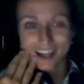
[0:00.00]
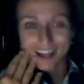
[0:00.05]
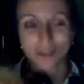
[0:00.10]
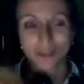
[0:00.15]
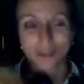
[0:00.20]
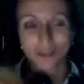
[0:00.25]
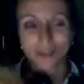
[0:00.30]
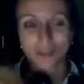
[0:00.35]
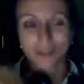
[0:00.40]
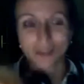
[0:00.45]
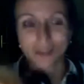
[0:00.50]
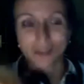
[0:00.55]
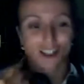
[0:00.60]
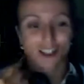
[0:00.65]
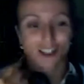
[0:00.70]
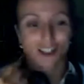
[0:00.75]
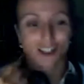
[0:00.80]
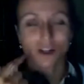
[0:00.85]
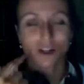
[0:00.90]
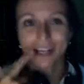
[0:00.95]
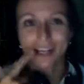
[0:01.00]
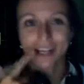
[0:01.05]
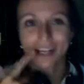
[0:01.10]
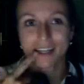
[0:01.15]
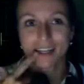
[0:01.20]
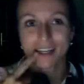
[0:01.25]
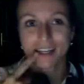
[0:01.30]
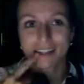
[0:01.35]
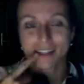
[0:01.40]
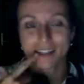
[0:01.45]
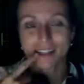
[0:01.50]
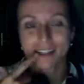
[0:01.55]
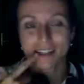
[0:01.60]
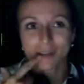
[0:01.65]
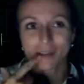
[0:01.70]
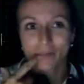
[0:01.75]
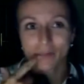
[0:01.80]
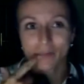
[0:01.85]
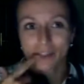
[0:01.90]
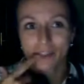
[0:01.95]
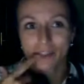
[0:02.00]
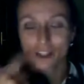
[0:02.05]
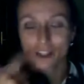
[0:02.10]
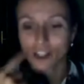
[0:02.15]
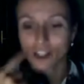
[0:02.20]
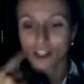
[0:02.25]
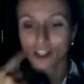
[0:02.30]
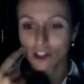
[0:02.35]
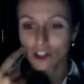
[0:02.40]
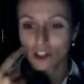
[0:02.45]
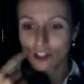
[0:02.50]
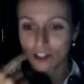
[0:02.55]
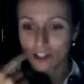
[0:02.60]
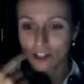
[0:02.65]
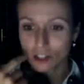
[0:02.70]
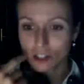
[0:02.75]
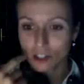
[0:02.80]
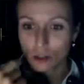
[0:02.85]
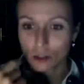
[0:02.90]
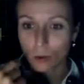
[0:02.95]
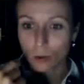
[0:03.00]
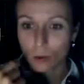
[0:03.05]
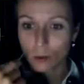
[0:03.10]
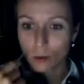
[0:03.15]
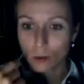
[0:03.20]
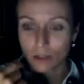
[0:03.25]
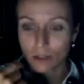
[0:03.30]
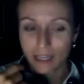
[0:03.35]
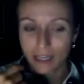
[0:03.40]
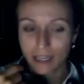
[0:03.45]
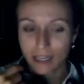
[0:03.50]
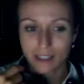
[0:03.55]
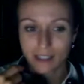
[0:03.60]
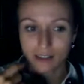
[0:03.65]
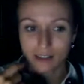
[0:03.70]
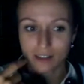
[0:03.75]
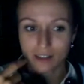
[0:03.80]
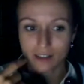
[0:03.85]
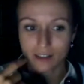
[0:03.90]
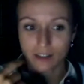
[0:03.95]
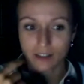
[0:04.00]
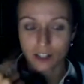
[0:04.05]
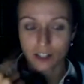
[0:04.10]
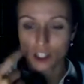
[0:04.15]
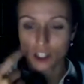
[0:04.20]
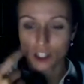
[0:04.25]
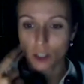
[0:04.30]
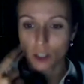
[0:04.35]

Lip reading: maybe he was like, the teachers in school that